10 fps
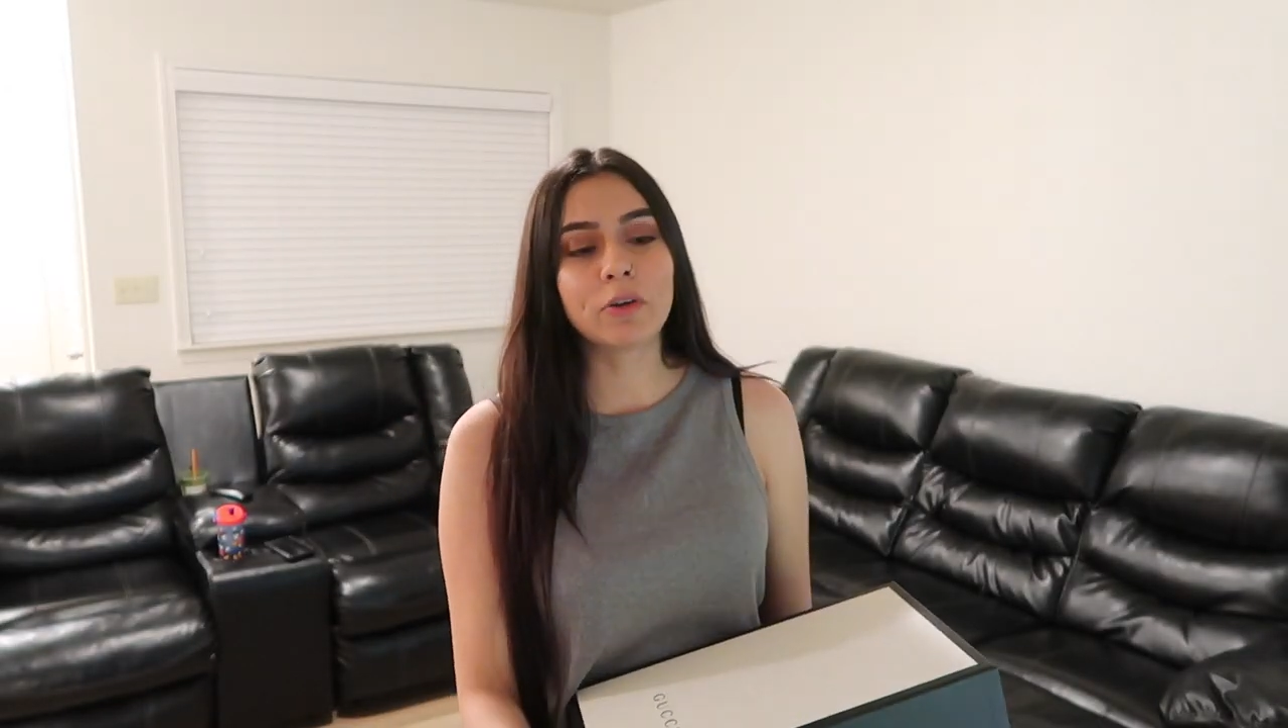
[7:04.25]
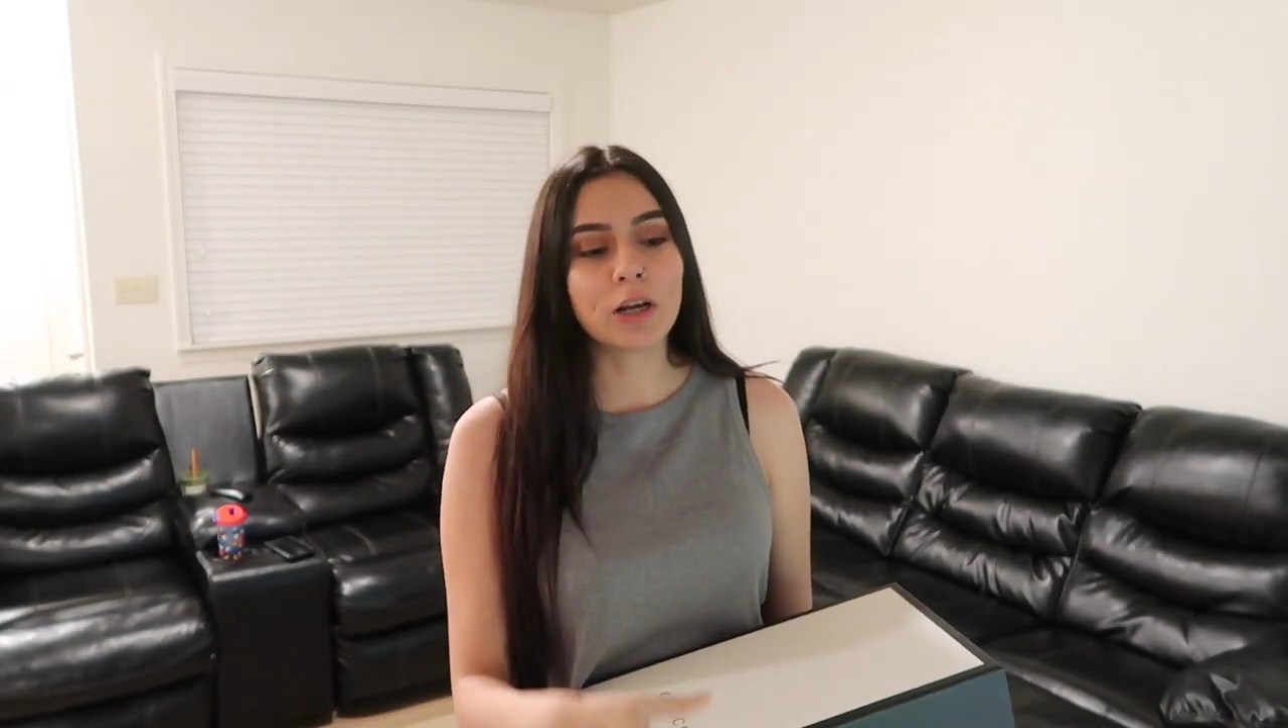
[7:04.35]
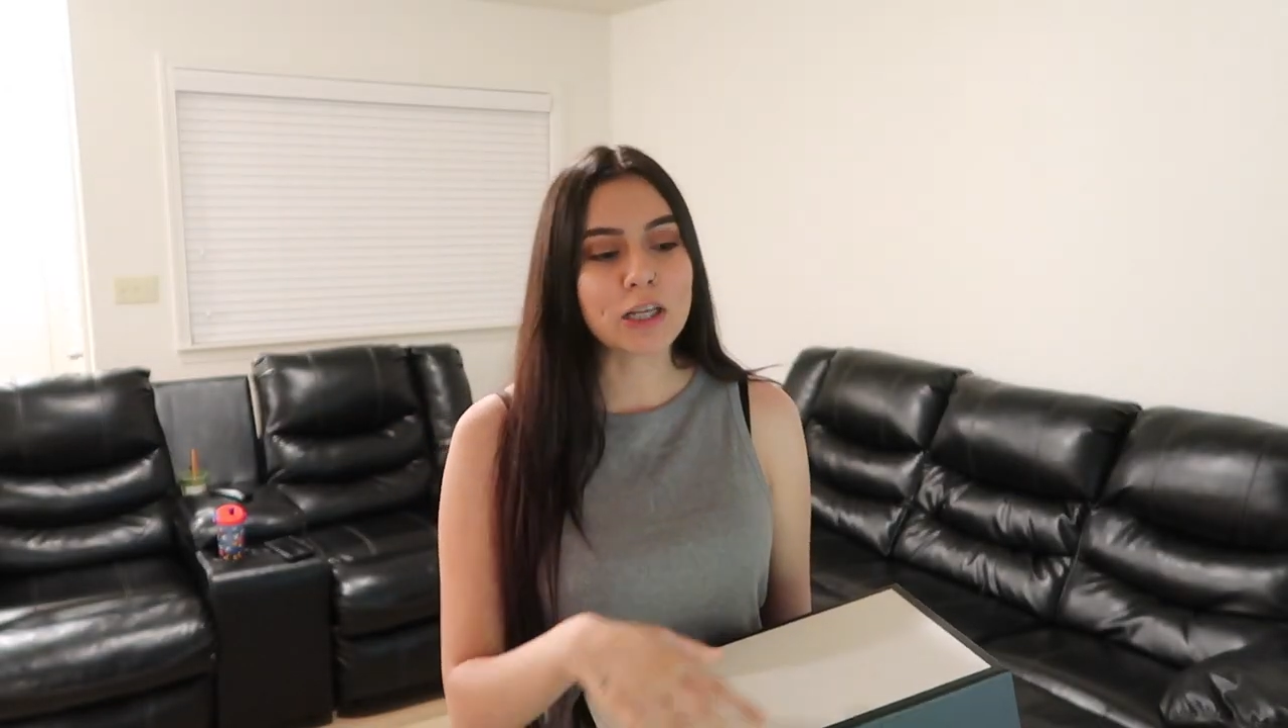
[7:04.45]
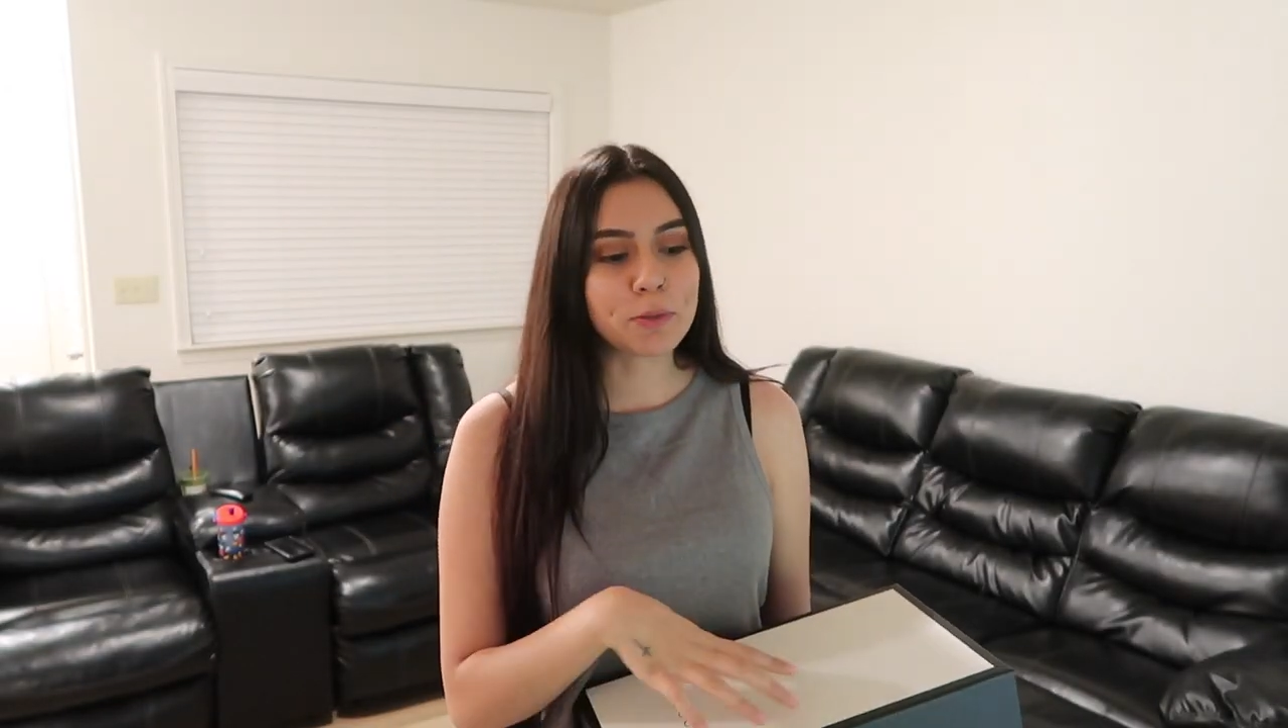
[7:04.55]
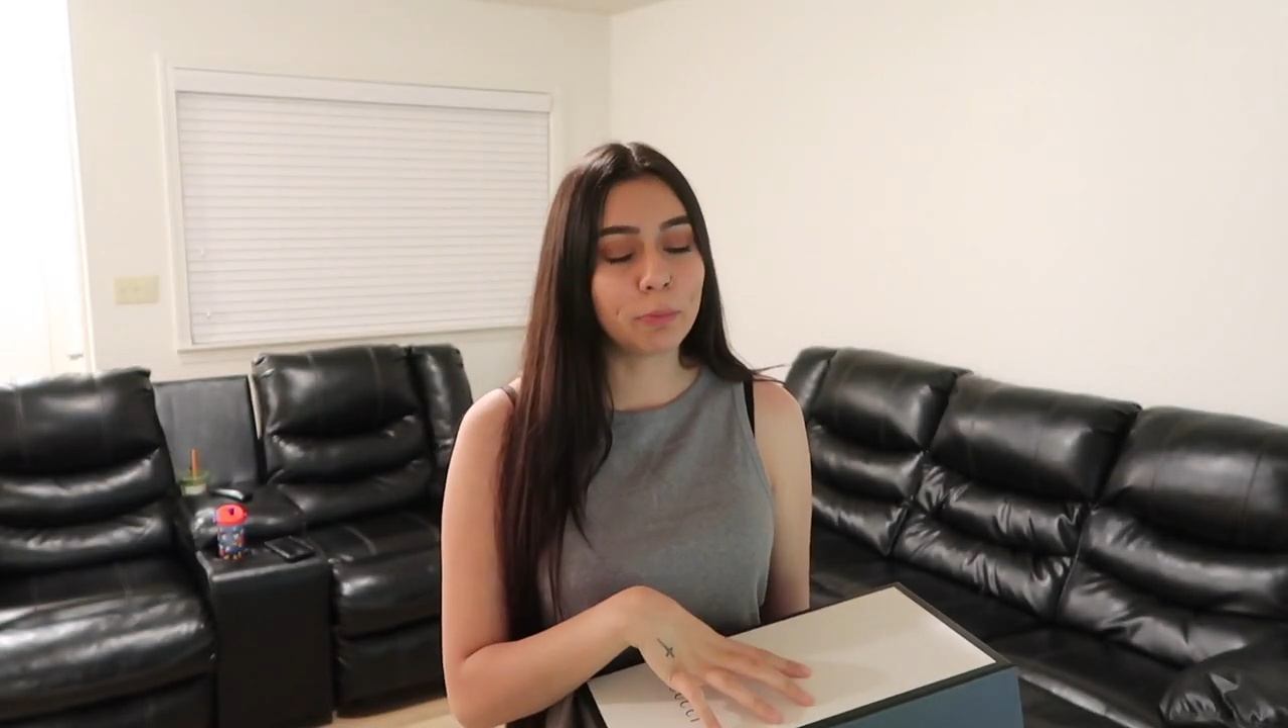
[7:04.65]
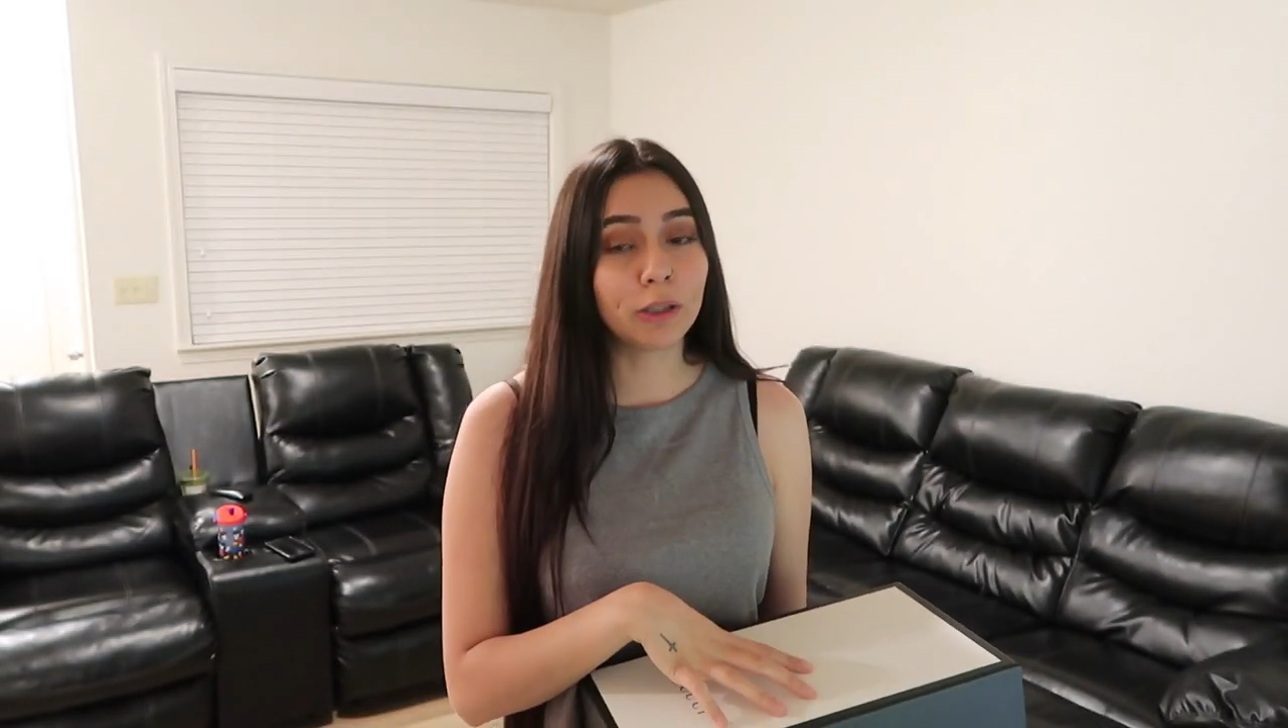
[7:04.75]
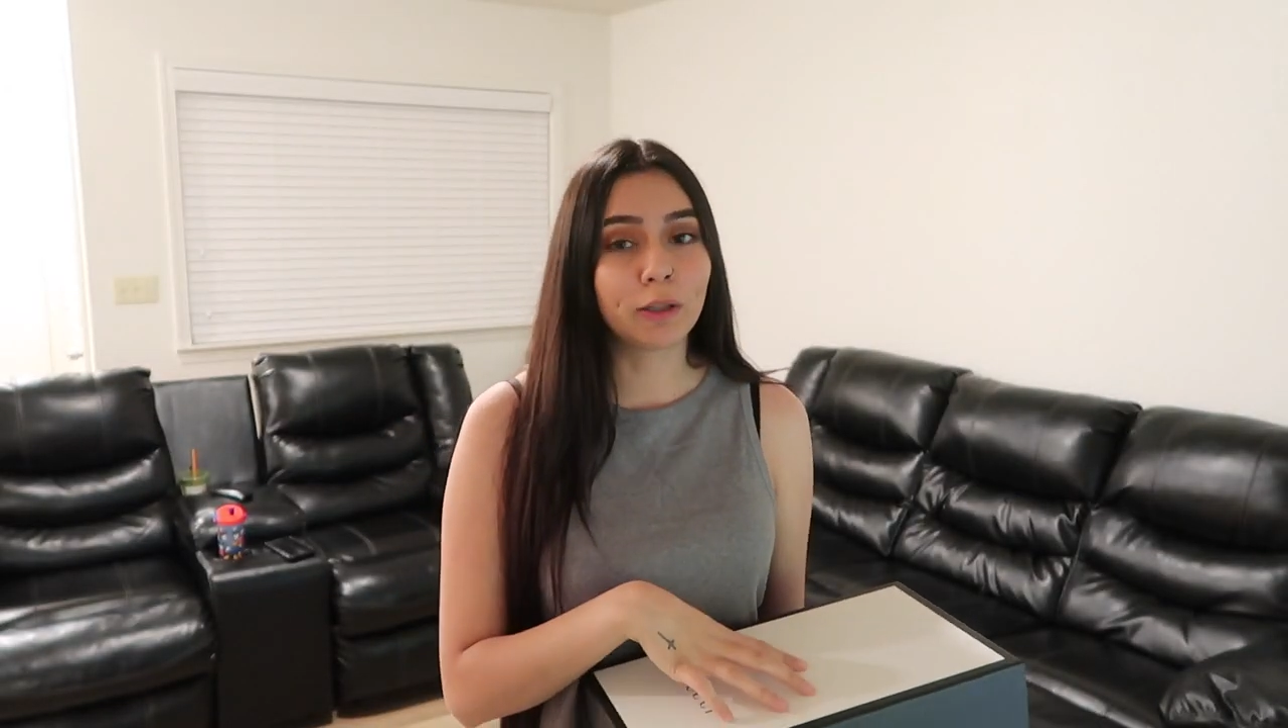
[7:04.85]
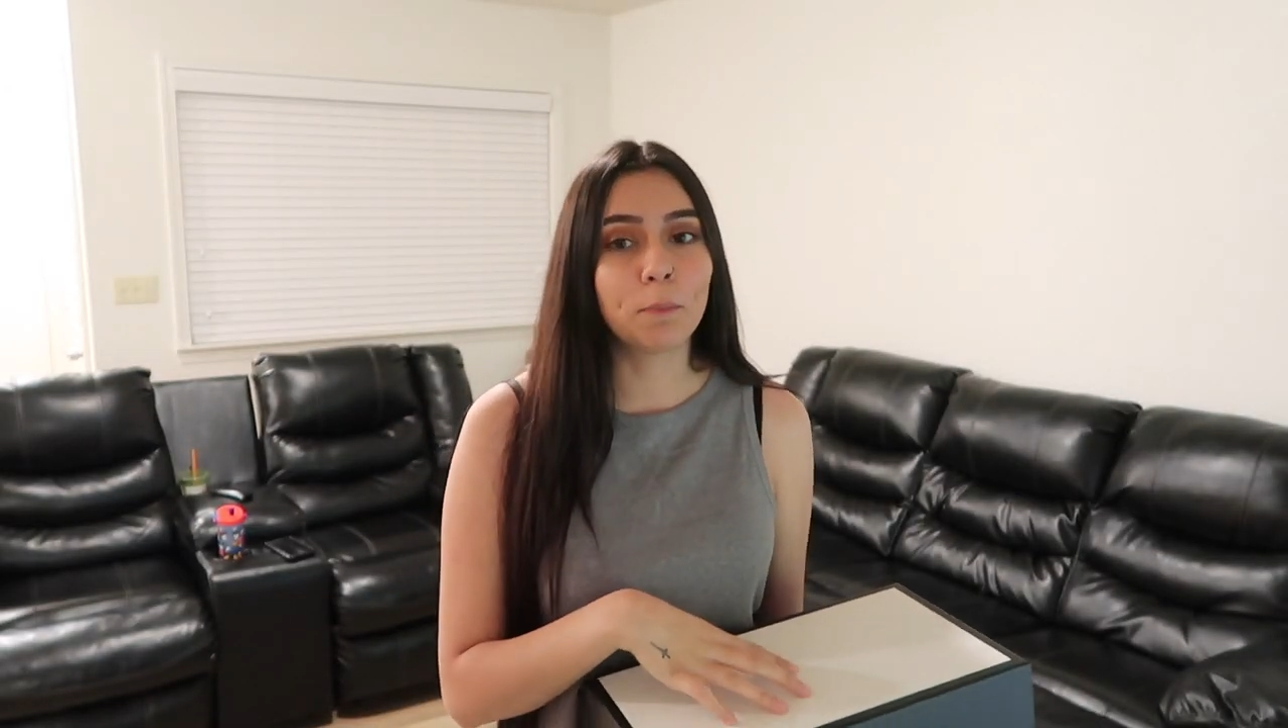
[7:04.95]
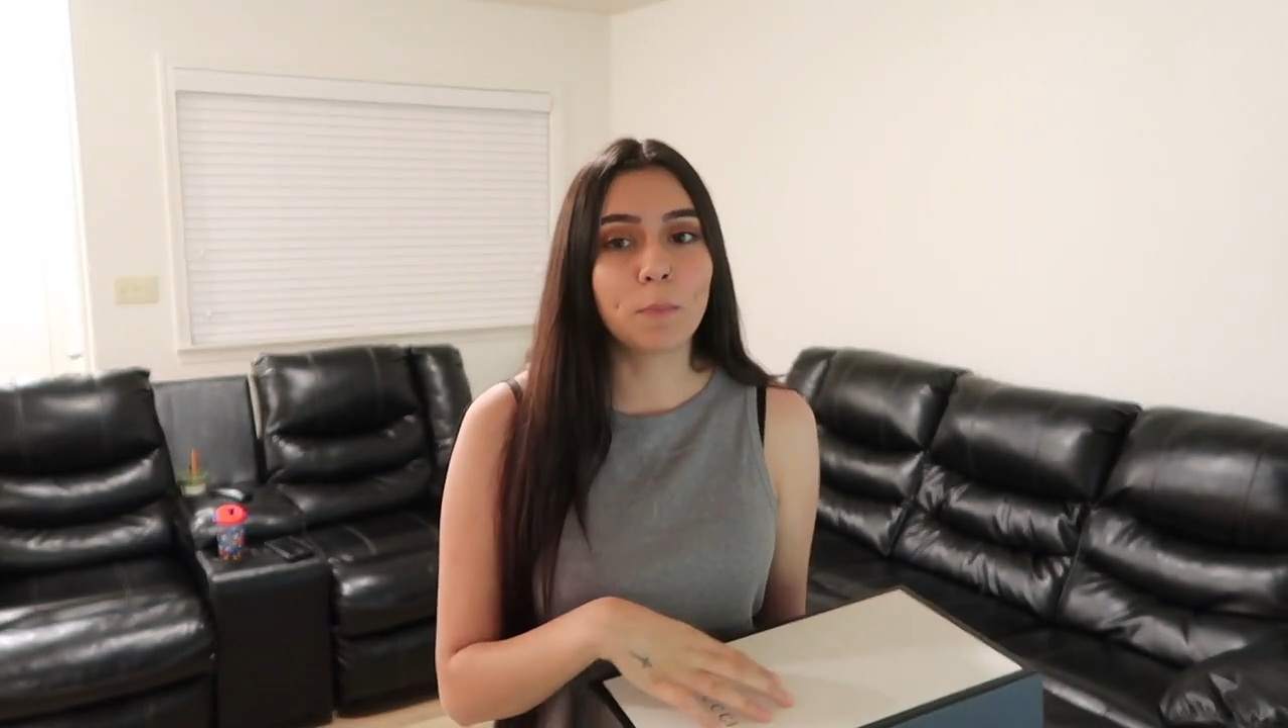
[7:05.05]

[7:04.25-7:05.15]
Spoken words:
forgot to put the